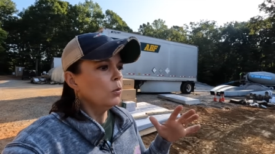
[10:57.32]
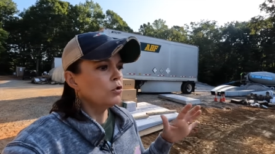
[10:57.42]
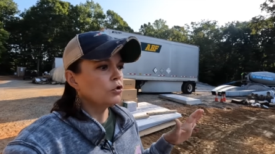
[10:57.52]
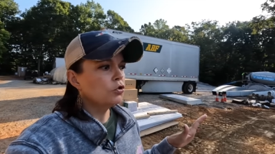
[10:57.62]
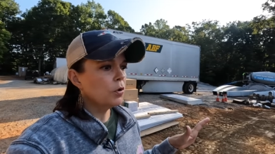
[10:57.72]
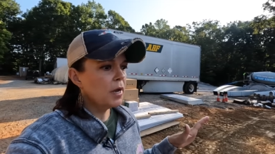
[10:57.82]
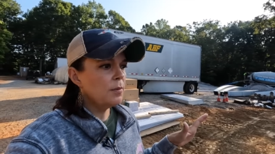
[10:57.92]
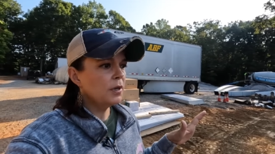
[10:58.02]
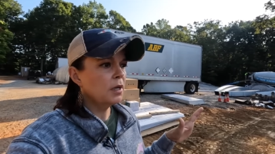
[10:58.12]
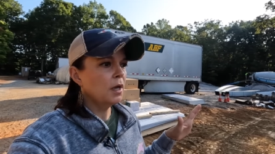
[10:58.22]
which is
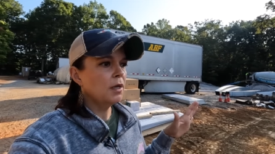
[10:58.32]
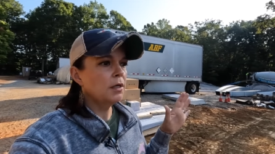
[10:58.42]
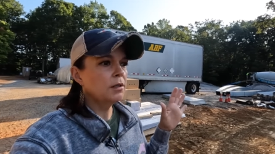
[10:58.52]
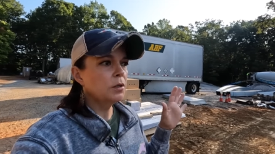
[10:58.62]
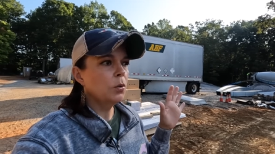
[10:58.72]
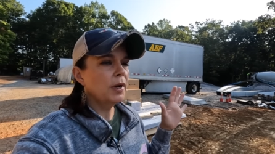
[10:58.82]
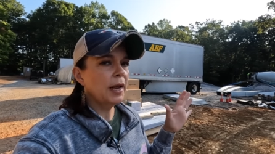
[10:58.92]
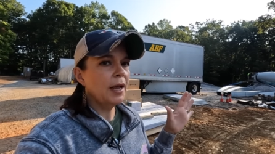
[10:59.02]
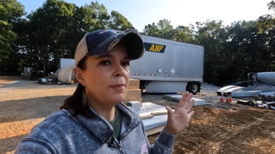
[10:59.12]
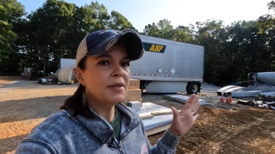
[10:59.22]
great because what
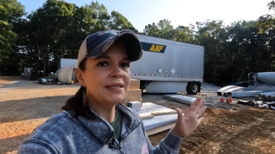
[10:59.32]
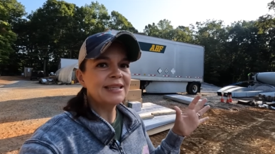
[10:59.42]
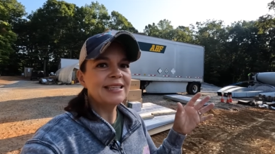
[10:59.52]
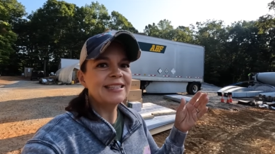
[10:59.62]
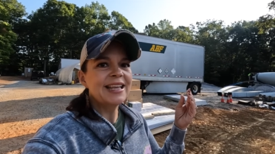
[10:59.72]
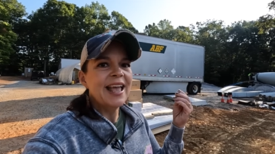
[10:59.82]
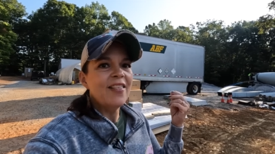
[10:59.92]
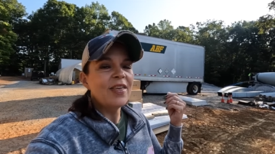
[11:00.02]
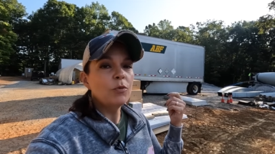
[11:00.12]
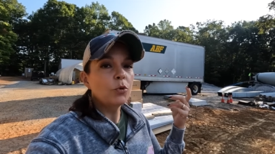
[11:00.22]
happens is
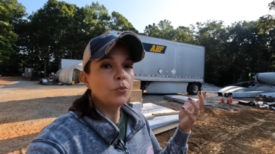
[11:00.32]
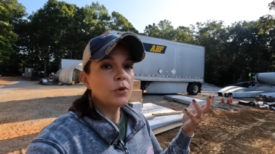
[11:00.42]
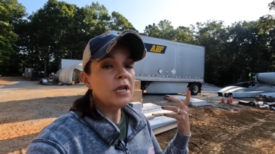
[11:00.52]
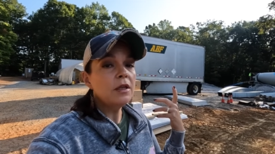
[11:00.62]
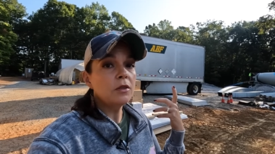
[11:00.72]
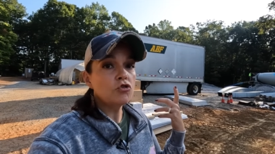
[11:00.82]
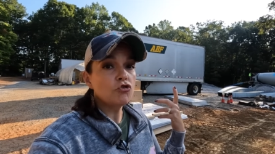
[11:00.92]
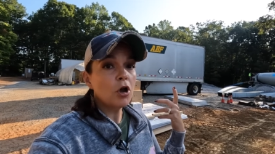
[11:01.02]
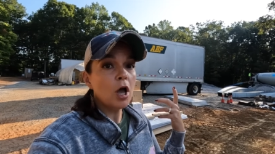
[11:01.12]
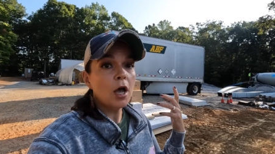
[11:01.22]
they will bring the
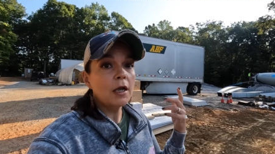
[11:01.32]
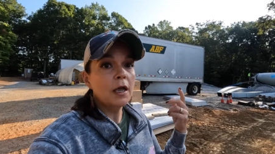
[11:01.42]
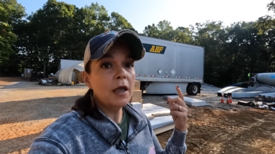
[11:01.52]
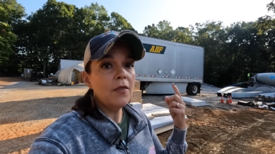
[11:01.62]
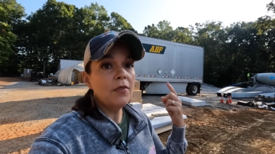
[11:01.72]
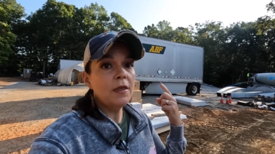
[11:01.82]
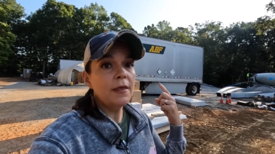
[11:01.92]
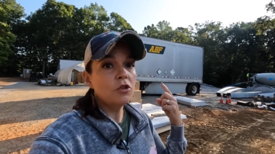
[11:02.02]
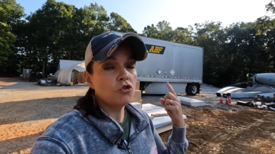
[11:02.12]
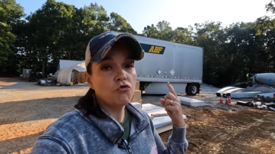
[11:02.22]
truck and then
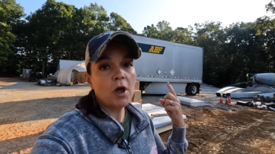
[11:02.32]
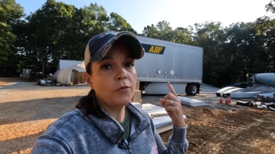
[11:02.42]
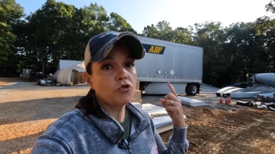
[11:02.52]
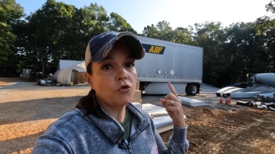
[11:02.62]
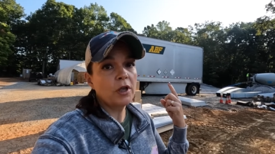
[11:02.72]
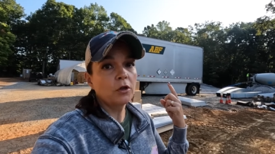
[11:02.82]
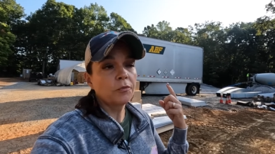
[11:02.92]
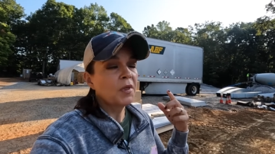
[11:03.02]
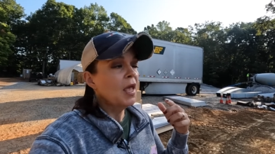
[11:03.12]
they just drop the trailer.